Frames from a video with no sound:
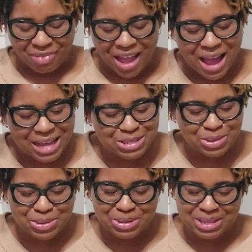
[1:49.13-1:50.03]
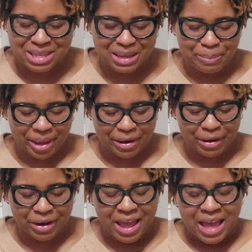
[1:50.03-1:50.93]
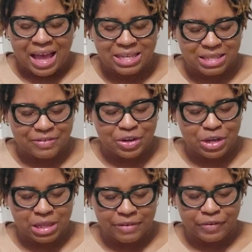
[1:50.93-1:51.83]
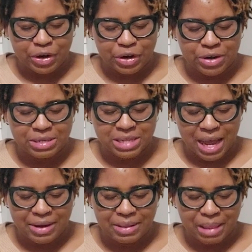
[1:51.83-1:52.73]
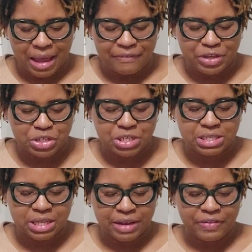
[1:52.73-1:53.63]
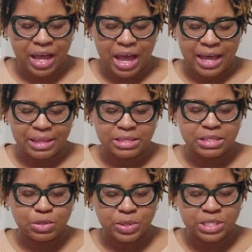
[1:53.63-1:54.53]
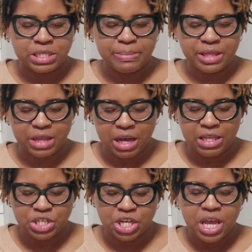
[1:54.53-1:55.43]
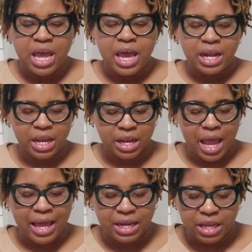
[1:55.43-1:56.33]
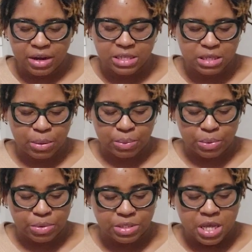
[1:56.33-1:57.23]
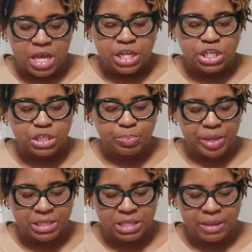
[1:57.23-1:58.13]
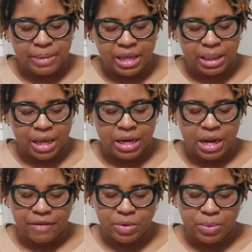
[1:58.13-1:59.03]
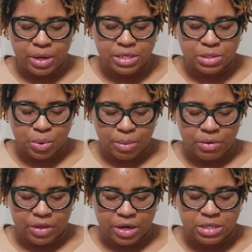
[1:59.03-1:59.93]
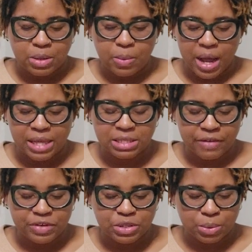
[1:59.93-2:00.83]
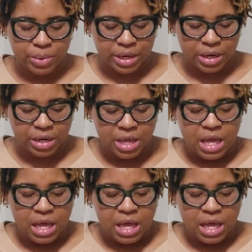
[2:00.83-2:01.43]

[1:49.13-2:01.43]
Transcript: High schooler Lily Becker has lived on Clifford her entire life, and she's sick of the island's twisted mythology and adhering to the rules. She's been to the mainland, and everyone is normal there. So why is Clifford so weird?